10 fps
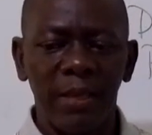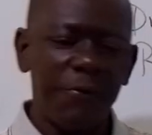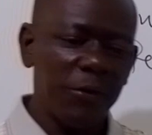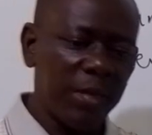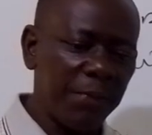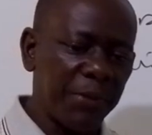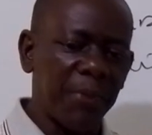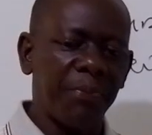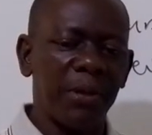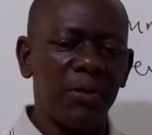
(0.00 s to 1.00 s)
If you keep
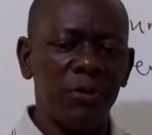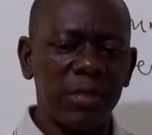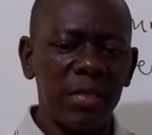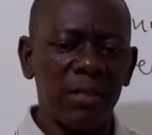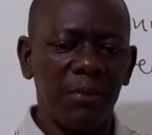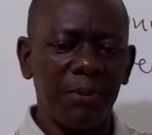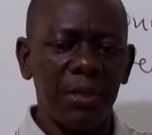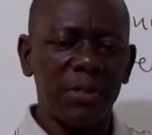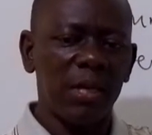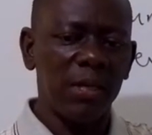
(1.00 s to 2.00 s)
the price, you change the
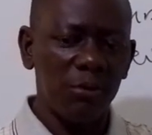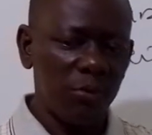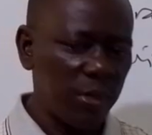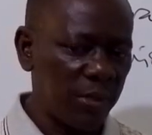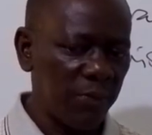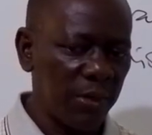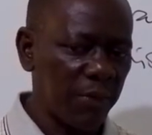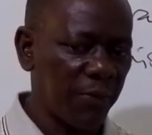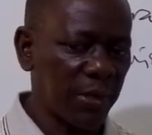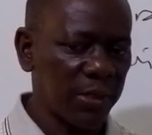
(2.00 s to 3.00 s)
price and increase
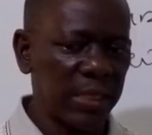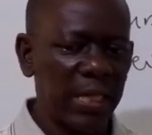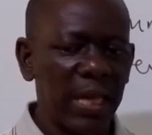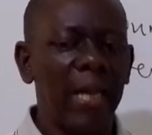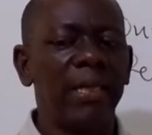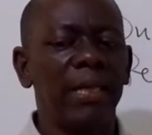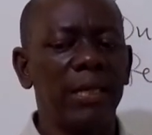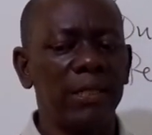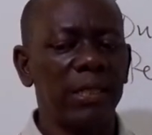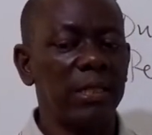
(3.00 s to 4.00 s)
very fast,
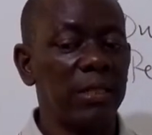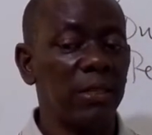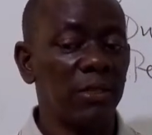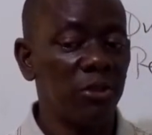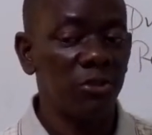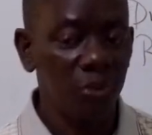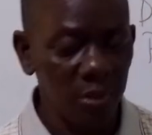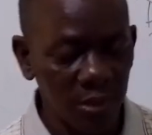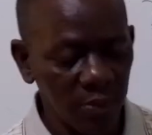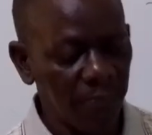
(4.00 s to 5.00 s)
unless it is a
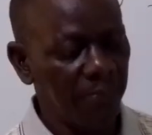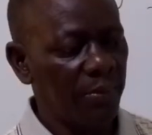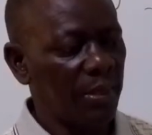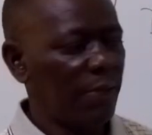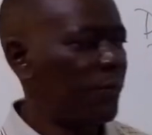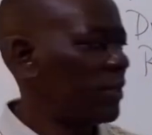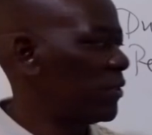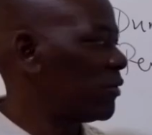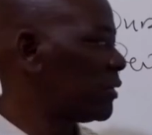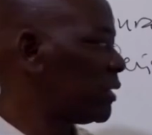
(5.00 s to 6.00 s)
season. If it
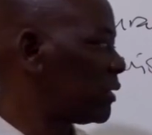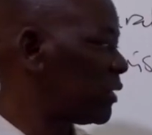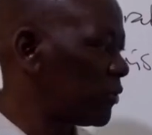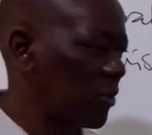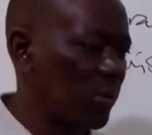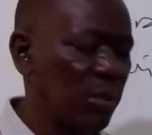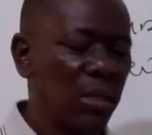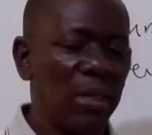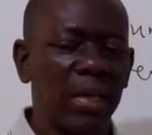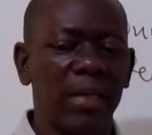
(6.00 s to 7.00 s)
is not a
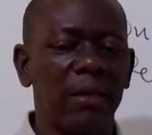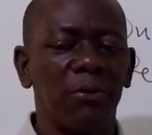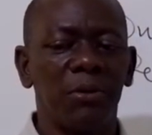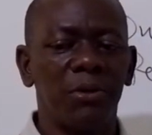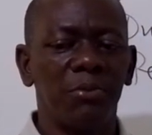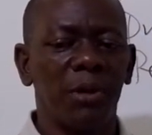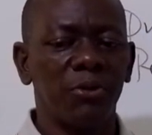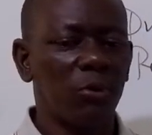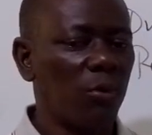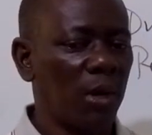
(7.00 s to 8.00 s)
season, like a
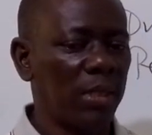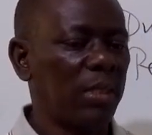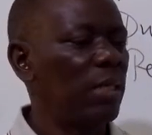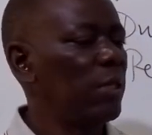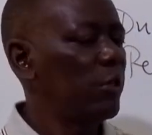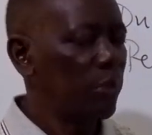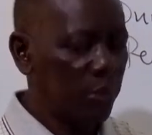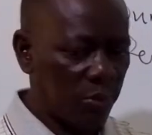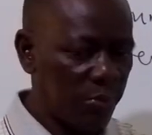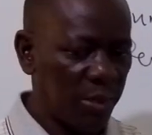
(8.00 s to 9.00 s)
Christmas or what,
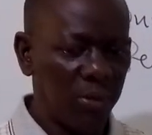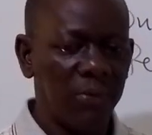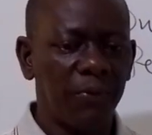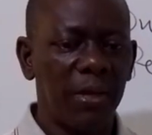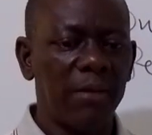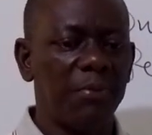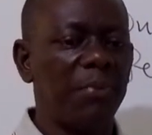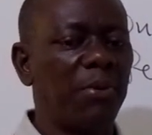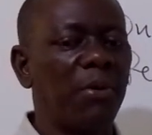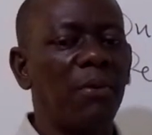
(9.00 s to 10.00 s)
you may not find
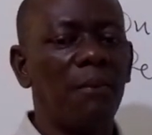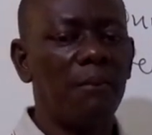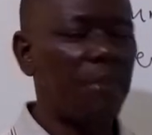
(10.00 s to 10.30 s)
people